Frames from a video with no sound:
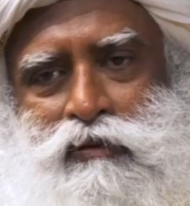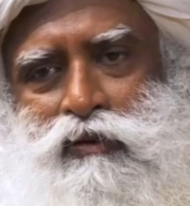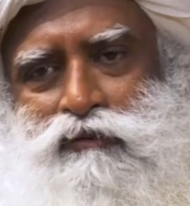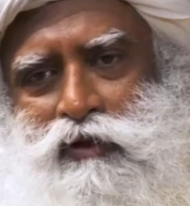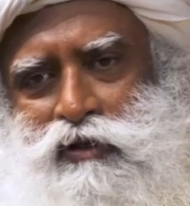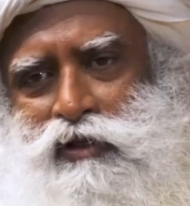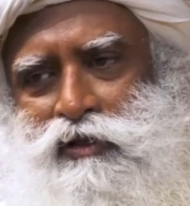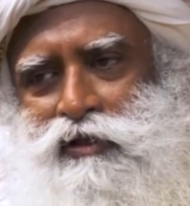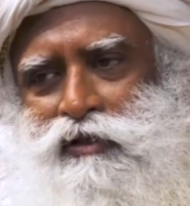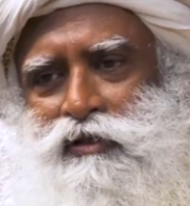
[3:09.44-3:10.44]
So for
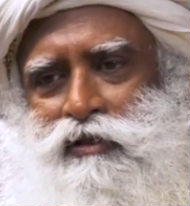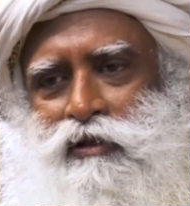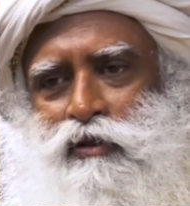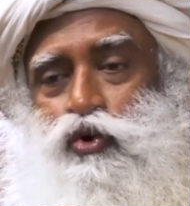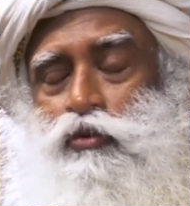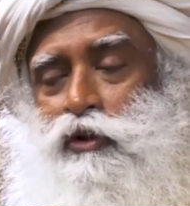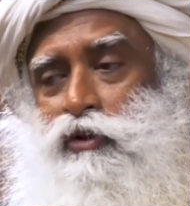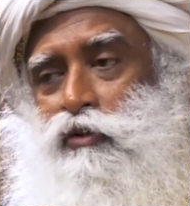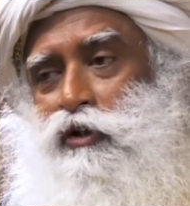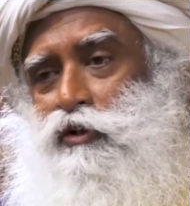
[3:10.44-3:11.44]
this, you
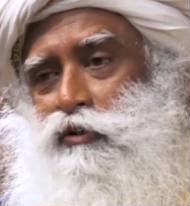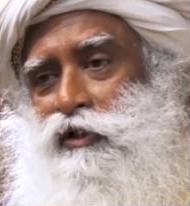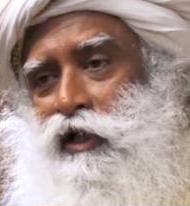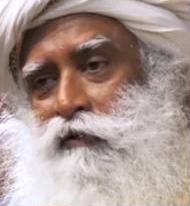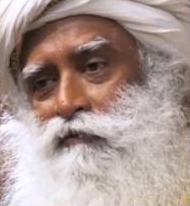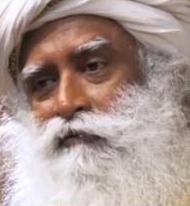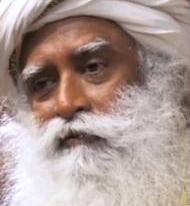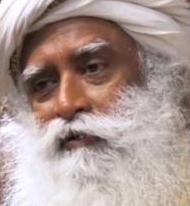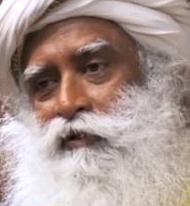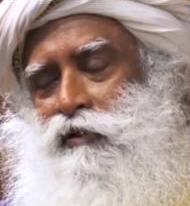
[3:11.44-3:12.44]
must look at yourself.
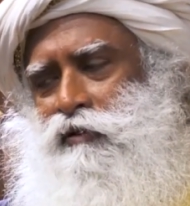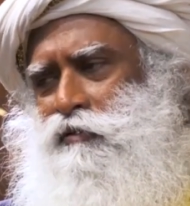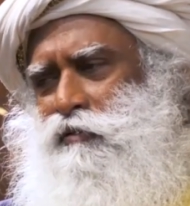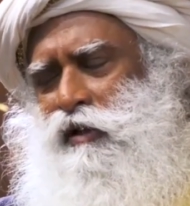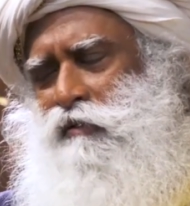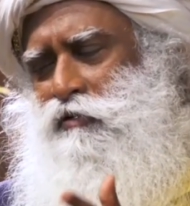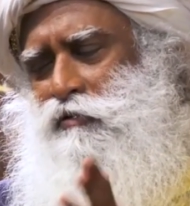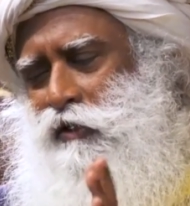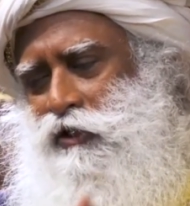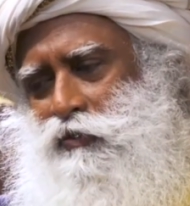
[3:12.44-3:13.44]
You don't have to
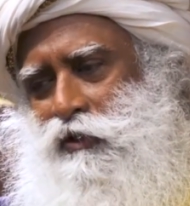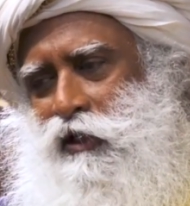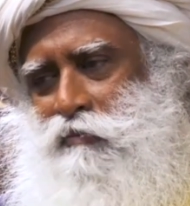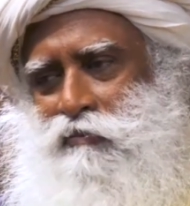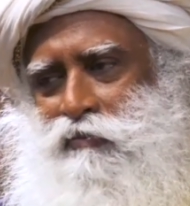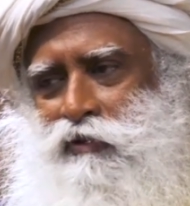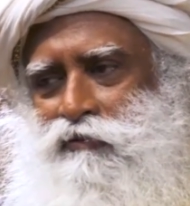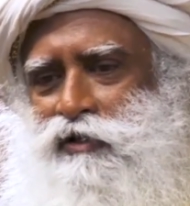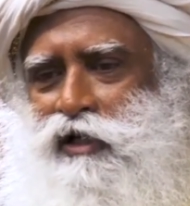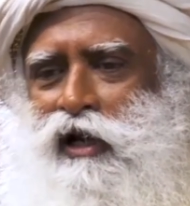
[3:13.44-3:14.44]
do much with them.
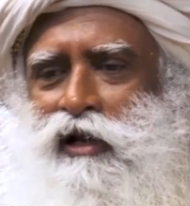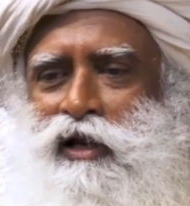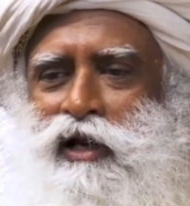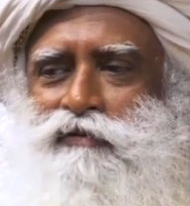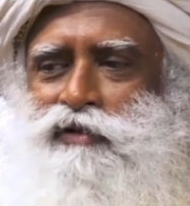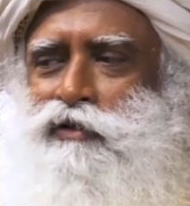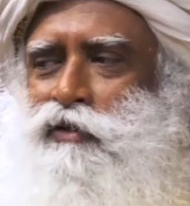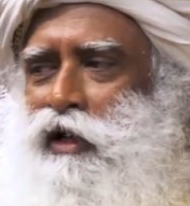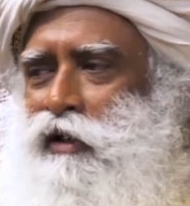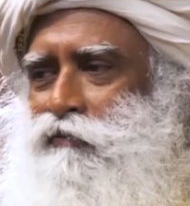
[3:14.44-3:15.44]
If a child arrives in
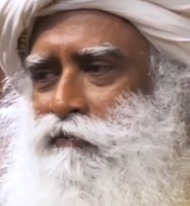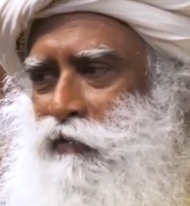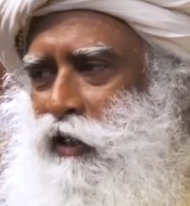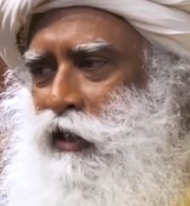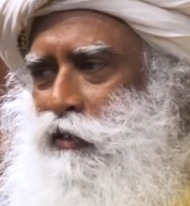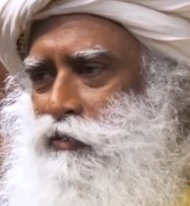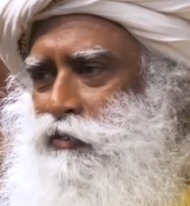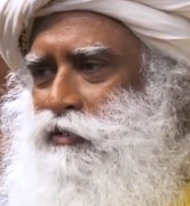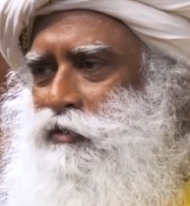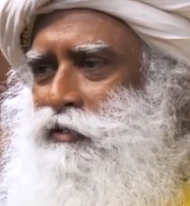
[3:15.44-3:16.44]
your
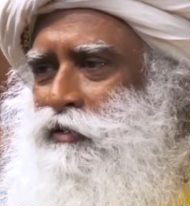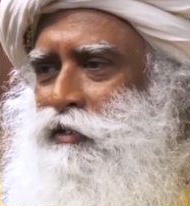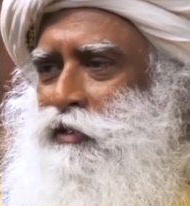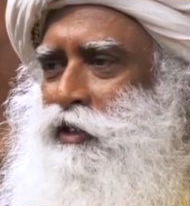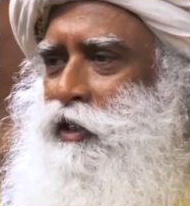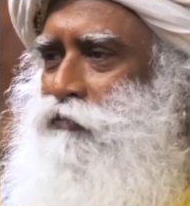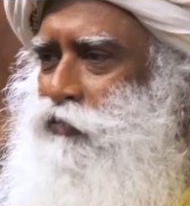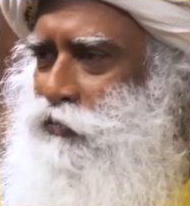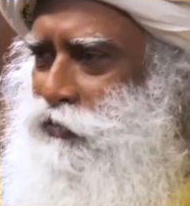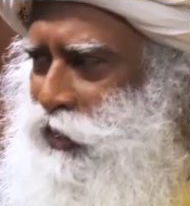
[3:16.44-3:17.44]
house, if your